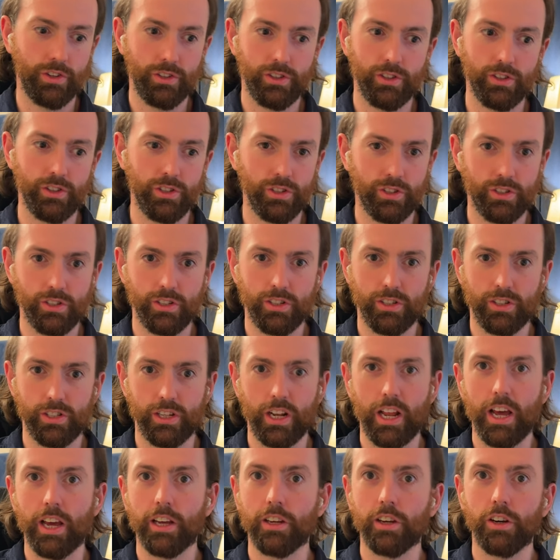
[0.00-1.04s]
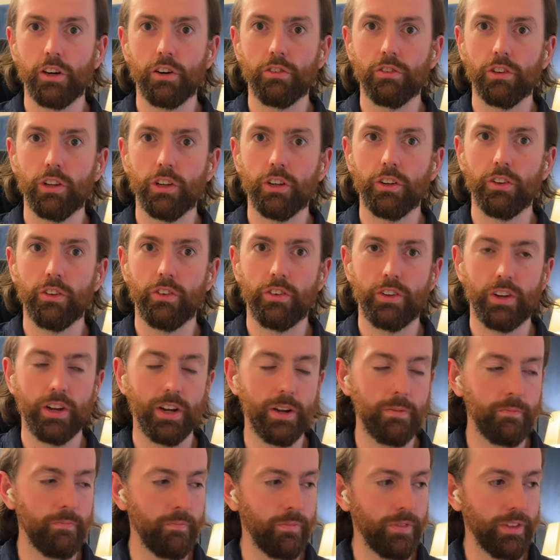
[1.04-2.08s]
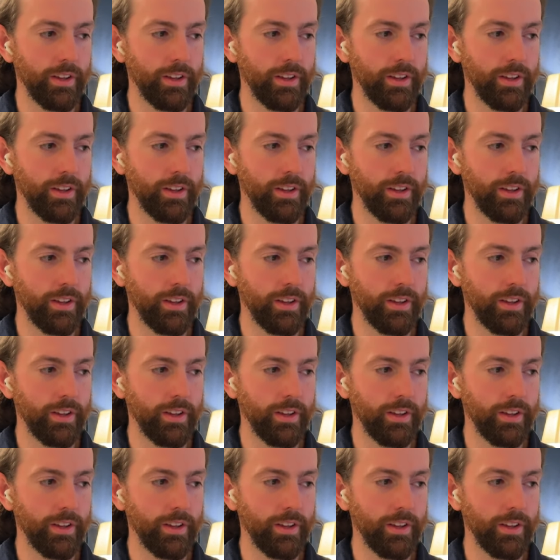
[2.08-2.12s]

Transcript: just slack off a lot of the time.